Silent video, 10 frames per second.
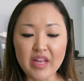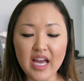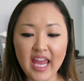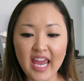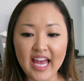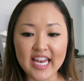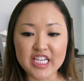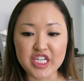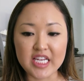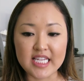And
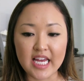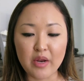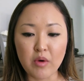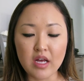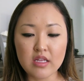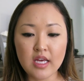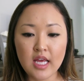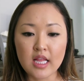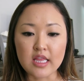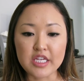she said, well,
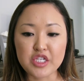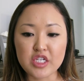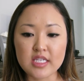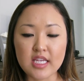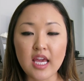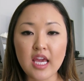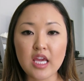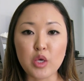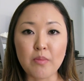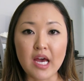let's just see
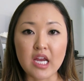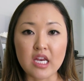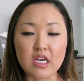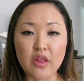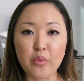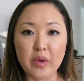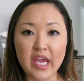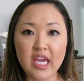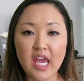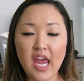you back in another
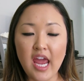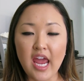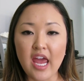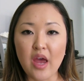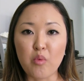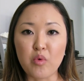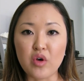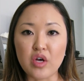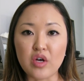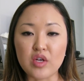week, and
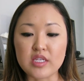we'll